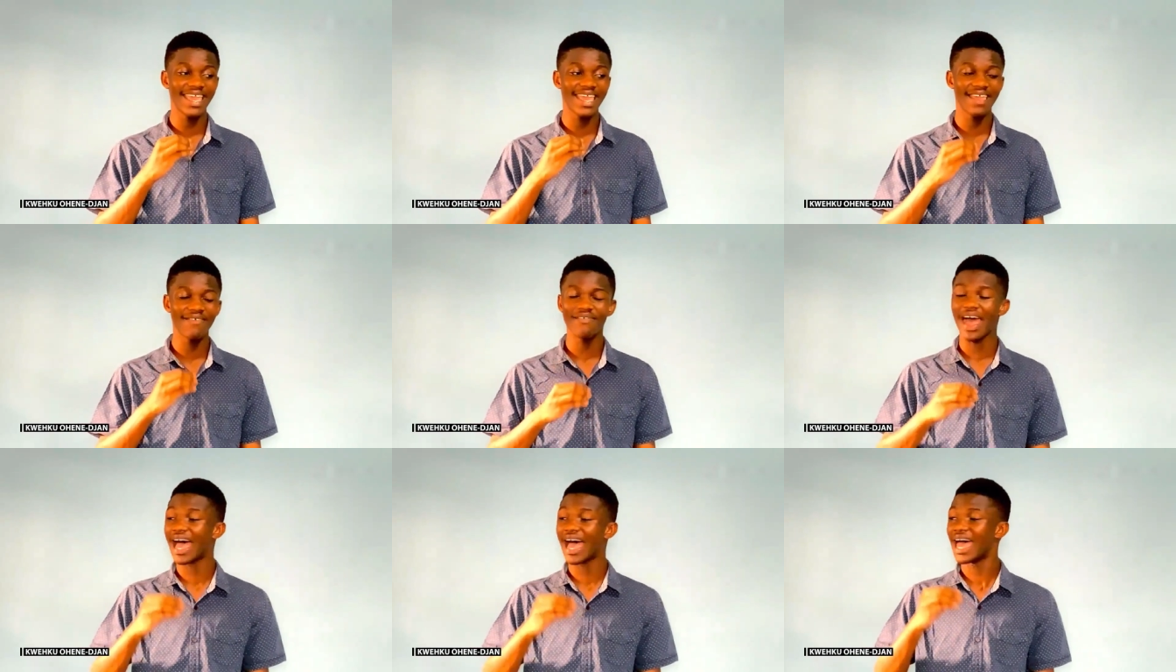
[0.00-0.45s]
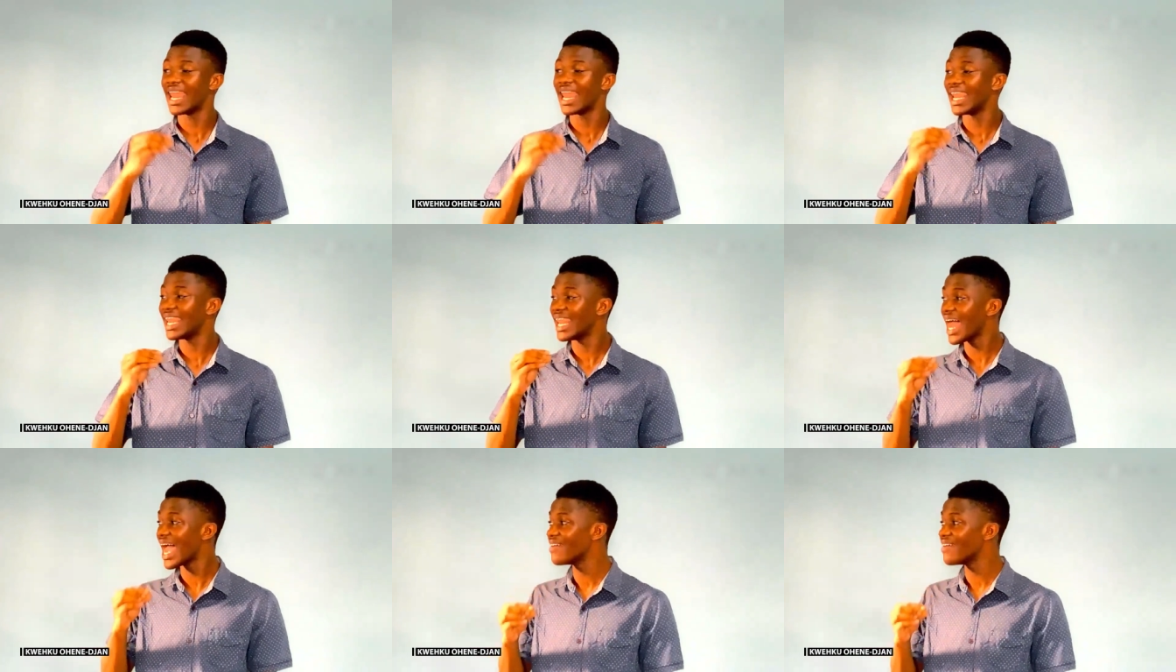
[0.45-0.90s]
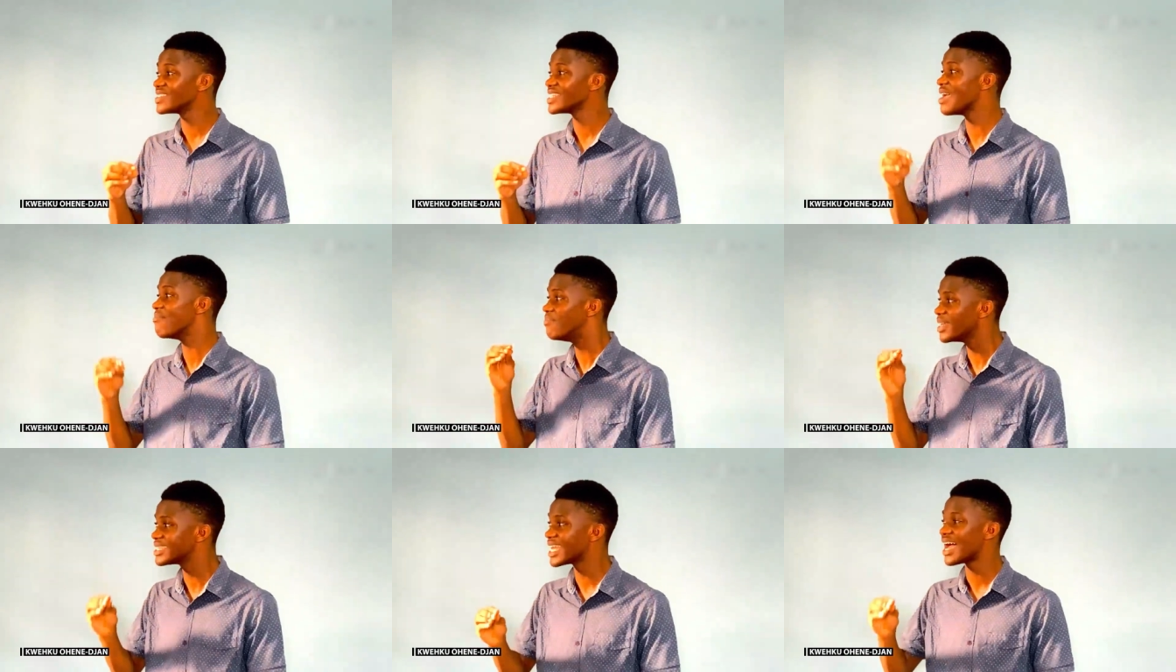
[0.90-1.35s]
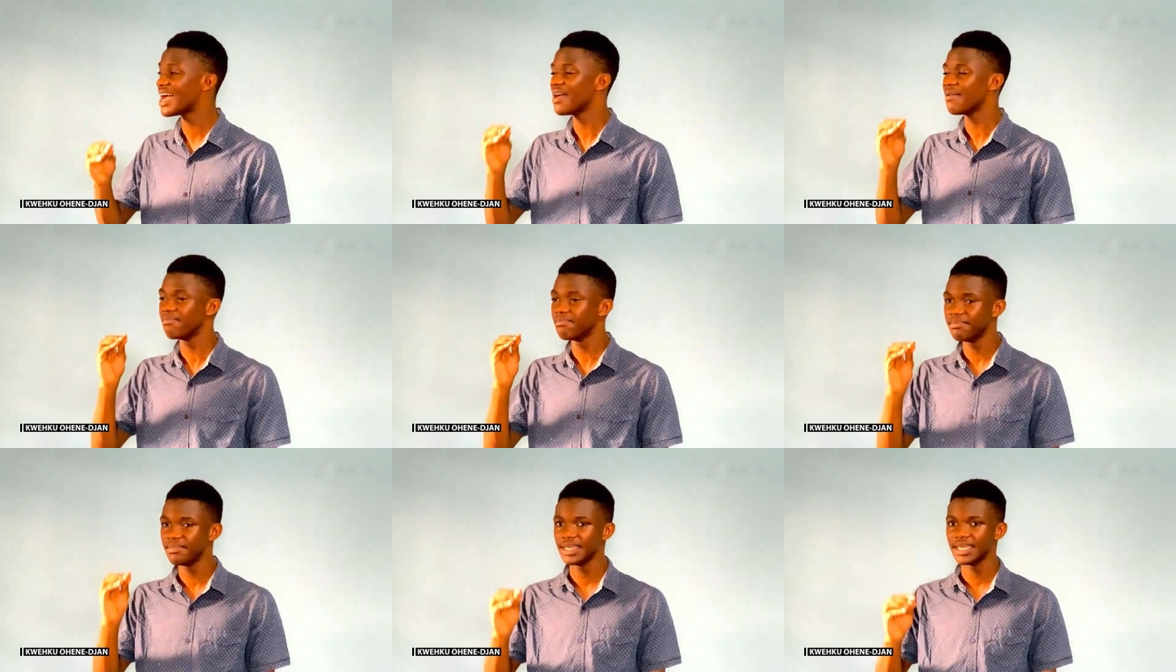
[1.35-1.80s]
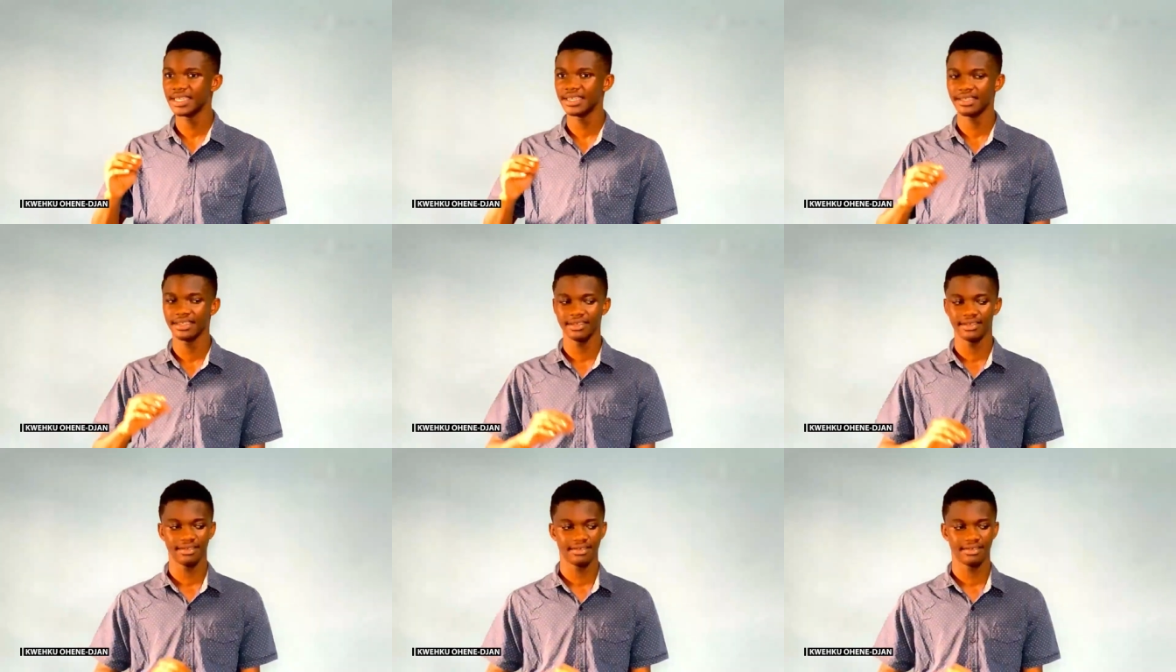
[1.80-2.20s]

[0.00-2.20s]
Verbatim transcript: our lives a better meaning.